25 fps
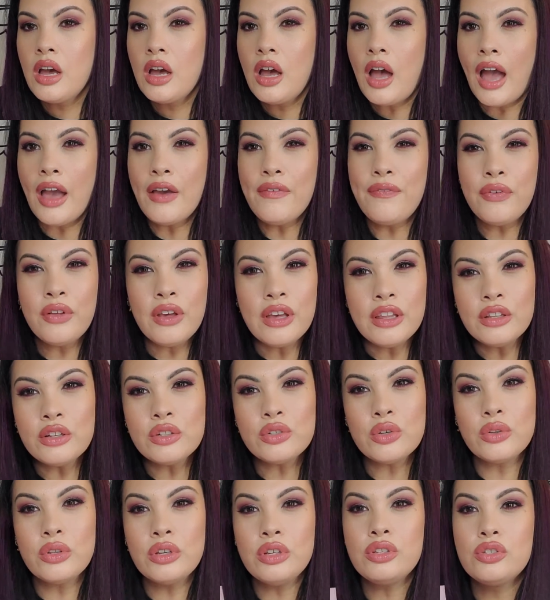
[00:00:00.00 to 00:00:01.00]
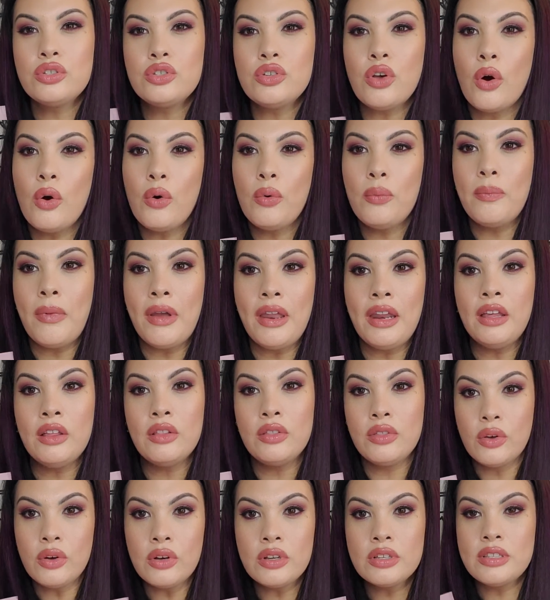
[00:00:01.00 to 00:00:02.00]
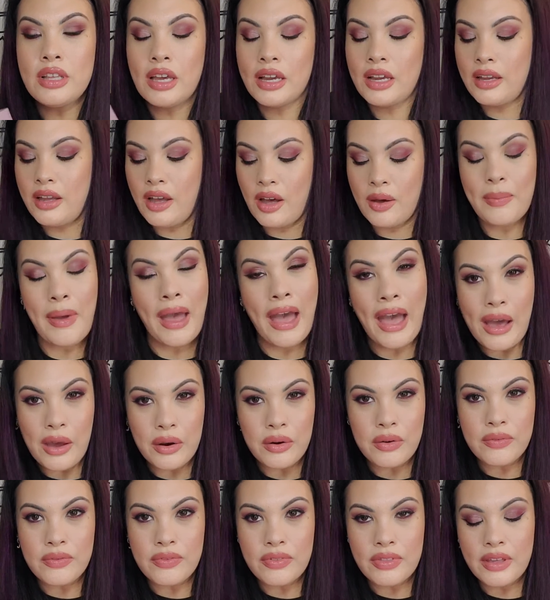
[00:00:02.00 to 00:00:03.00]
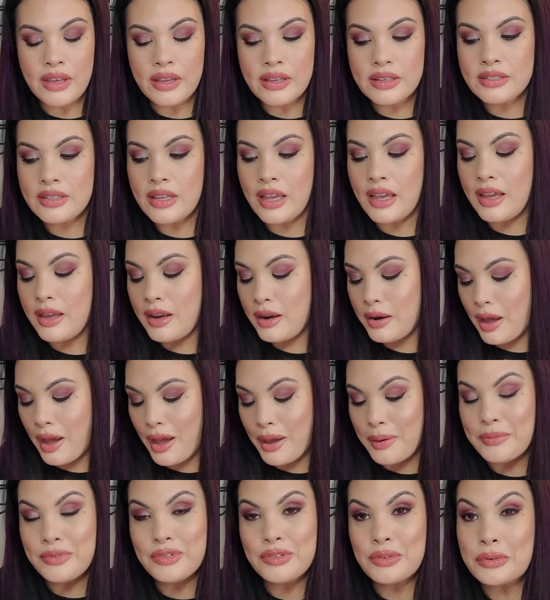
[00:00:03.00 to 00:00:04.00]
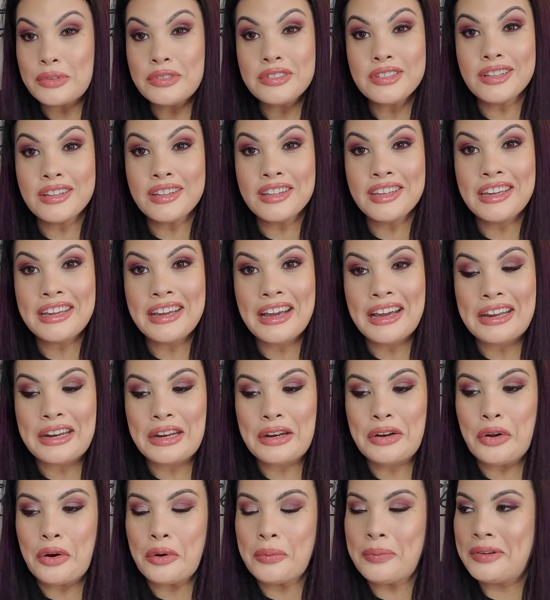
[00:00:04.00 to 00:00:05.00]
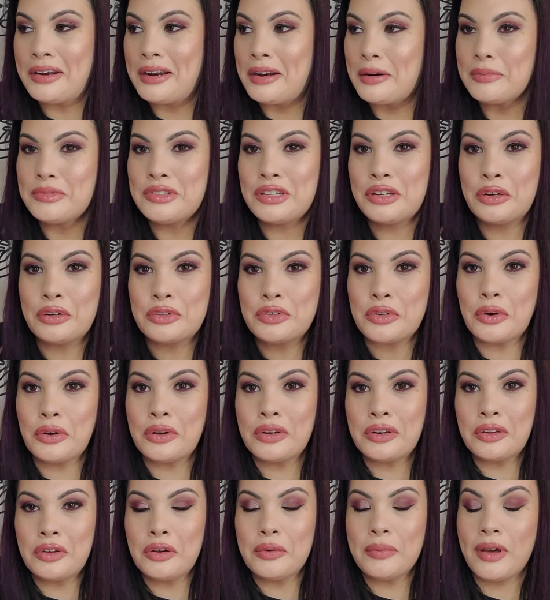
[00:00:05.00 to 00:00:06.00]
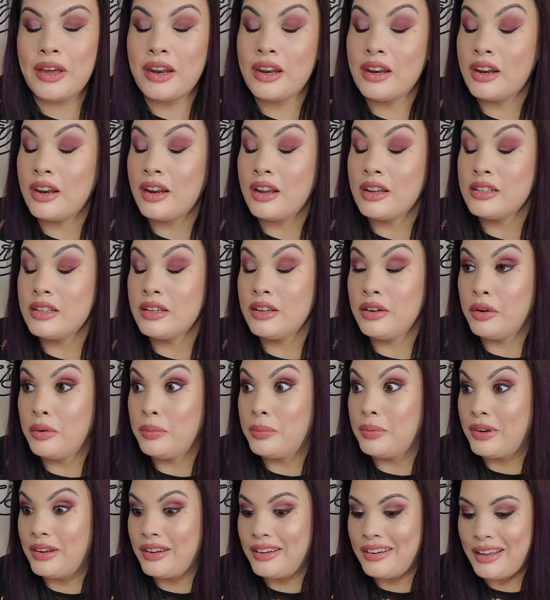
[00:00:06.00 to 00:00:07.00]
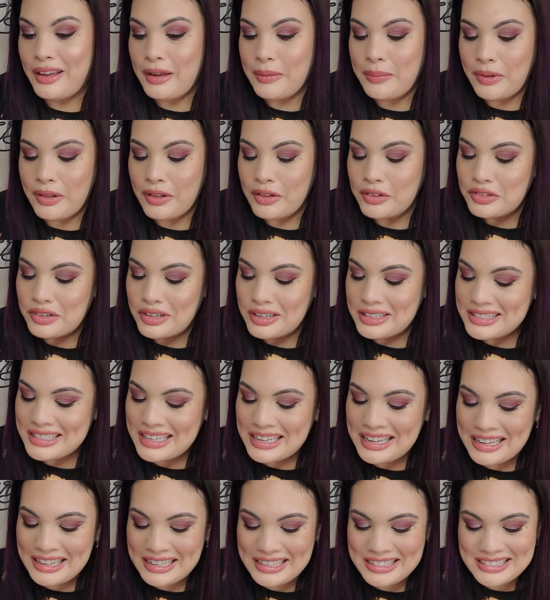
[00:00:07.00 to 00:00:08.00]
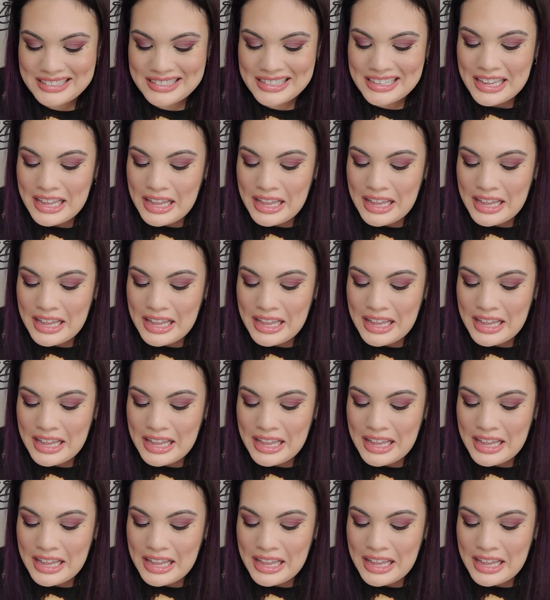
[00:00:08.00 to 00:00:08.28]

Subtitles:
I feel like there's only so many looks that can come out of this, and I'm so silly. I didn't open it. I'm sitting here talking to you about it, and I didn't open it. I apologize, guys.